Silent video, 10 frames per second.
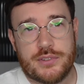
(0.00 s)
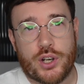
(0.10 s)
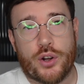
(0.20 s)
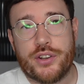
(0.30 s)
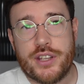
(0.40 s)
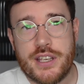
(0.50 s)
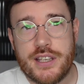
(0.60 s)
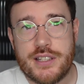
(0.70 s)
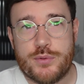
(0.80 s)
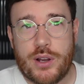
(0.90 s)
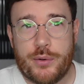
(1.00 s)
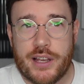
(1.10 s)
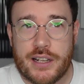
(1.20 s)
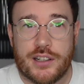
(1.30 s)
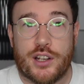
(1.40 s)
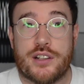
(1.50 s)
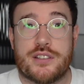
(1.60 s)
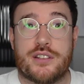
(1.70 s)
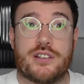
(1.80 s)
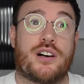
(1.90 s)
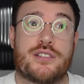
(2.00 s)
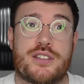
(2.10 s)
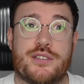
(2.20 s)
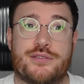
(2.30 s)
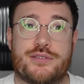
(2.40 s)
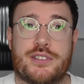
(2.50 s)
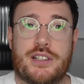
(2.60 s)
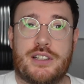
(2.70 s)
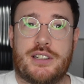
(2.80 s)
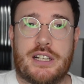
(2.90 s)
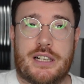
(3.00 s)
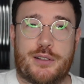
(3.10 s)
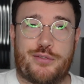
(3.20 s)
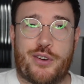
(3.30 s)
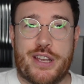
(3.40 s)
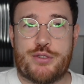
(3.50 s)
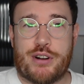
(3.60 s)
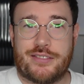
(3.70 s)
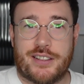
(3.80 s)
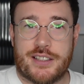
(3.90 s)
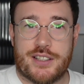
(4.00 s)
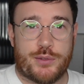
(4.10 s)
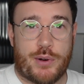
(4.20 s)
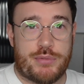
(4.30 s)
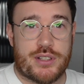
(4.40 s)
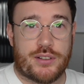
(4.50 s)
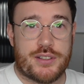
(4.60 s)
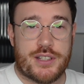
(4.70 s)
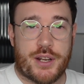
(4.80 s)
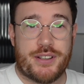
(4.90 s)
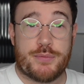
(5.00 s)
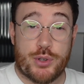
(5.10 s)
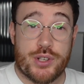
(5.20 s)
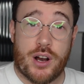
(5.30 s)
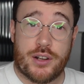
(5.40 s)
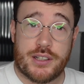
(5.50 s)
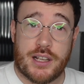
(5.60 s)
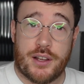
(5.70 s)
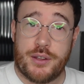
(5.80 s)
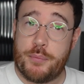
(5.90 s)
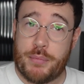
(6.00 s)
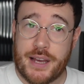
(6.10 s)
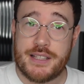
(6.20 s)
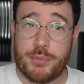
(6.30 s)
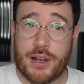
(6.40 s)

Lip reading: Gone are the years where we had lots and lots of free traffic to websites. You know, it's much harder now, you pay to